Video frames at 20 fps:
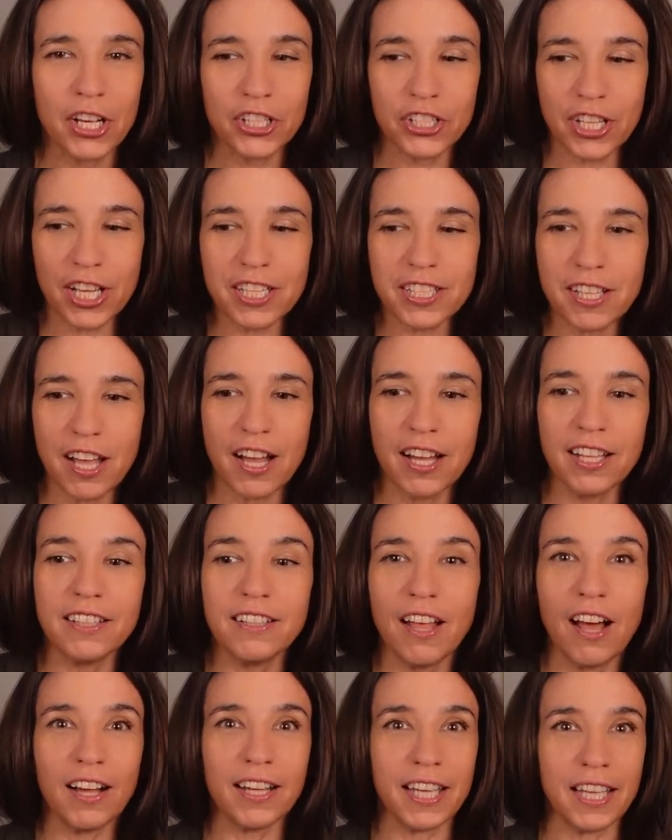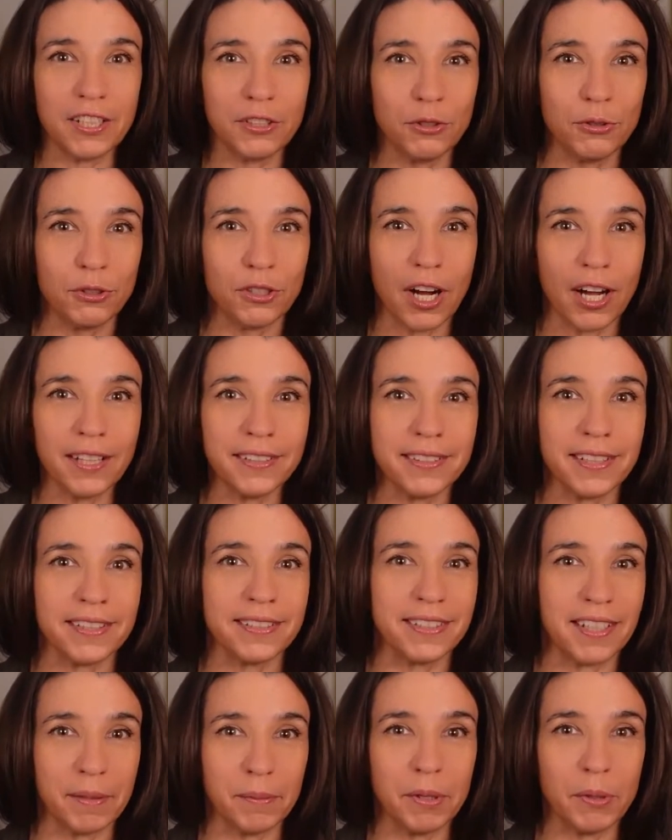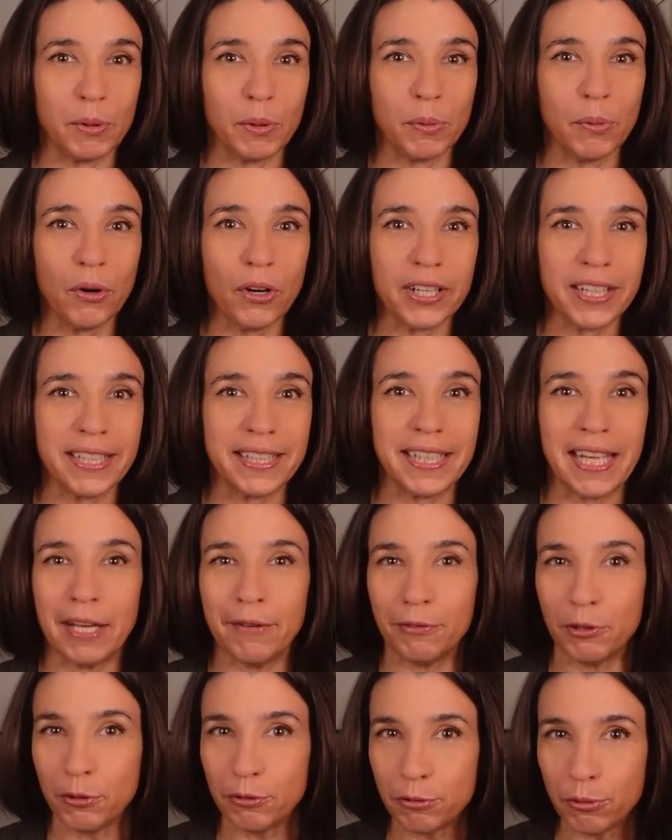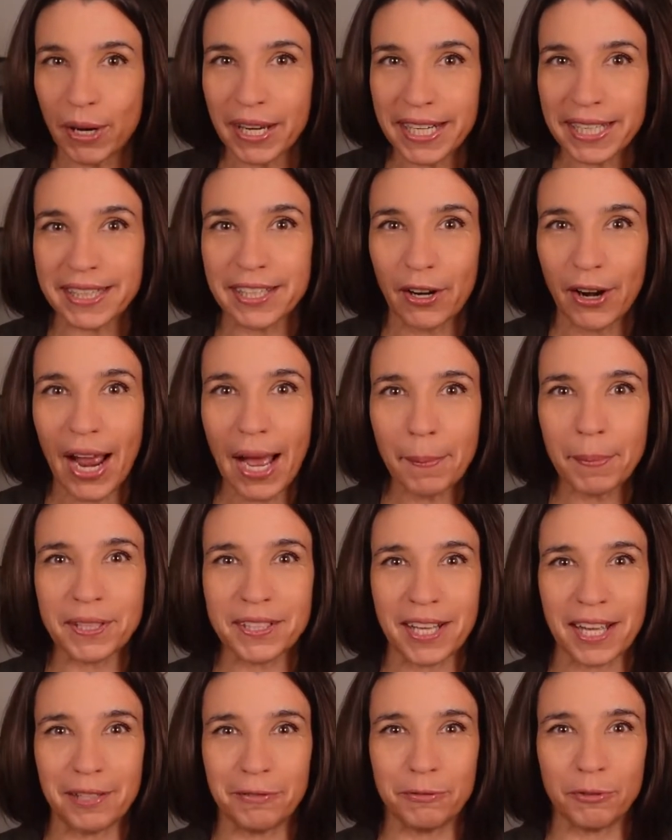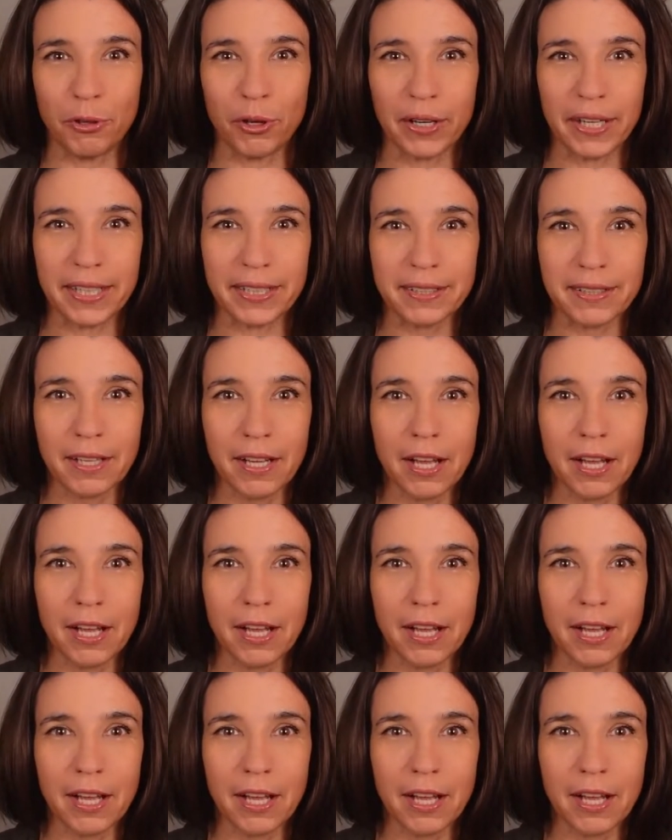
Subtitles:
Just unlocking new content can be rewarding if you've whetted their appetite for it.